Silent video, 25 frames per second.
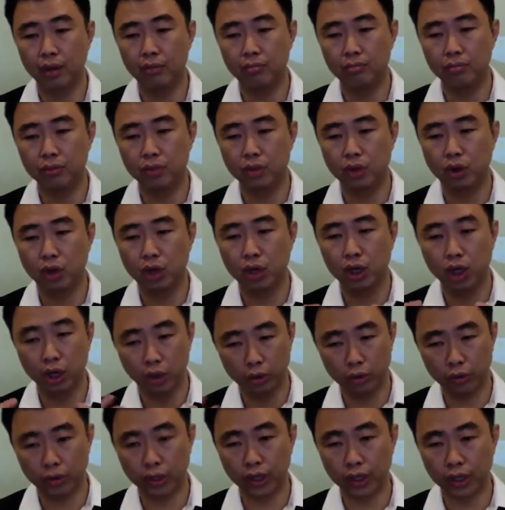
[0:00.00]
your
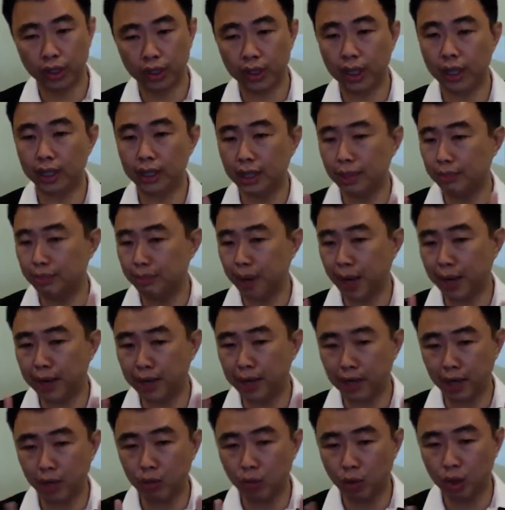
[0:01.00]
career, now
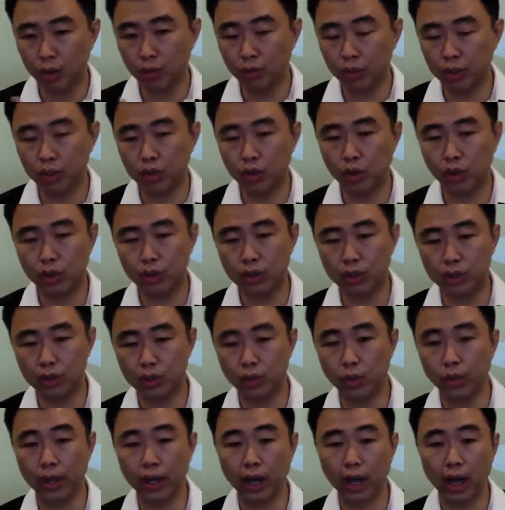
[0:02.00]
depending what resource is
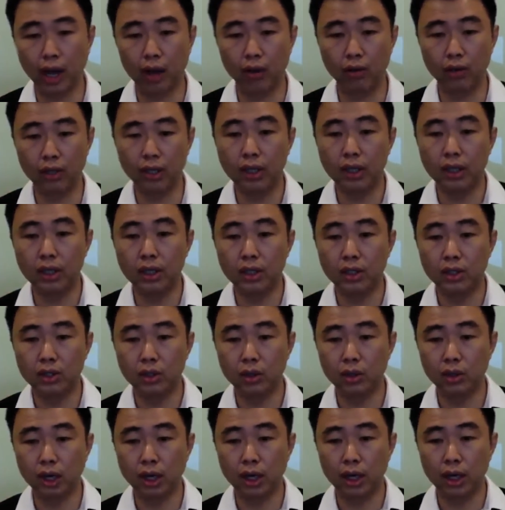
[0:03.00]
going out,
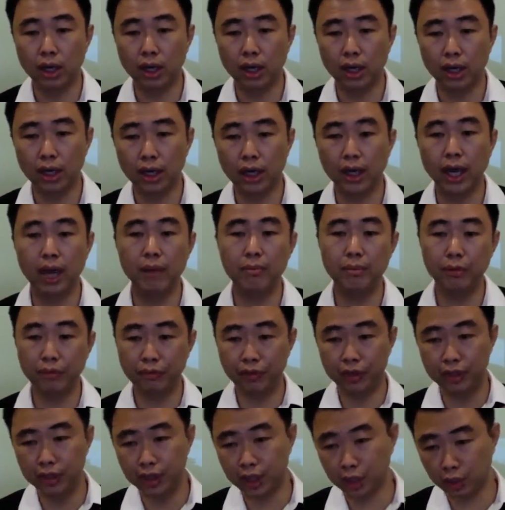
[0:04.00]
so it can be
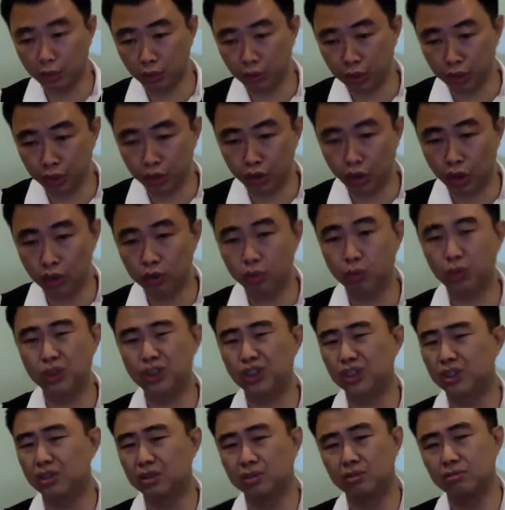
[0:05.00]
physical resource,
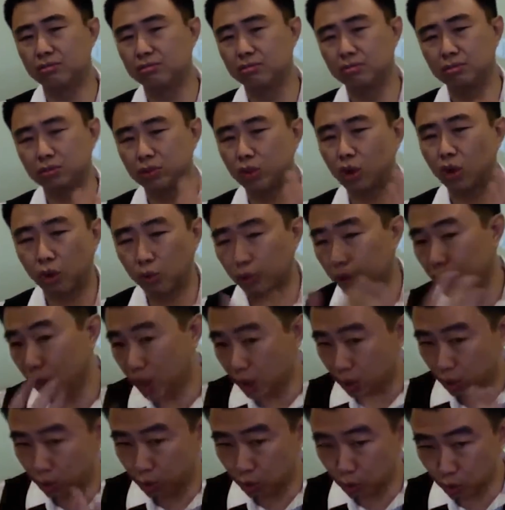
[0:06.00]
which is not
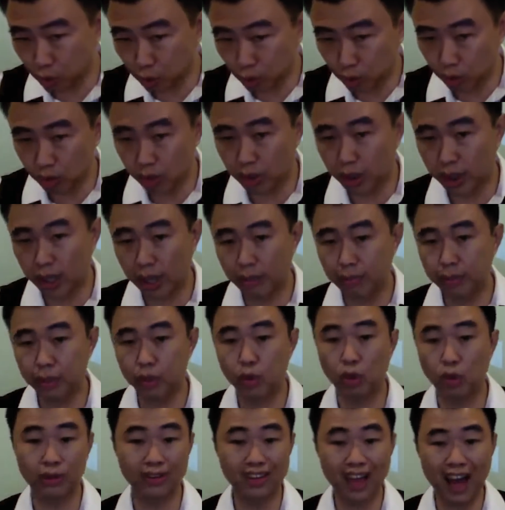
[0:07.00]
really too good. It can be
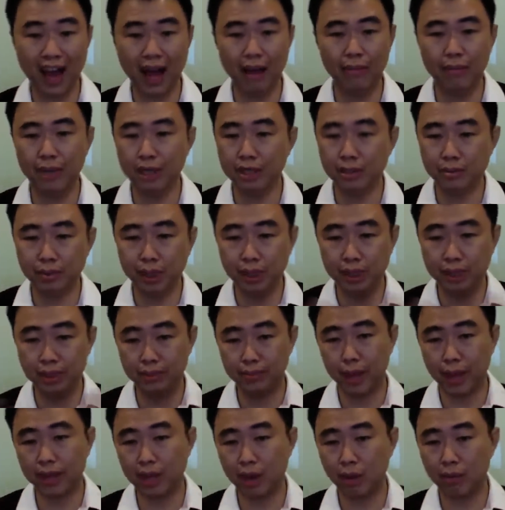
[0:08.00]
your time that's being
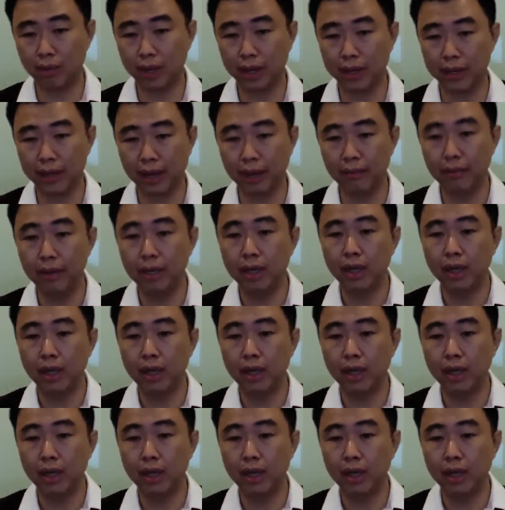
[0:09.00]
spent out by them.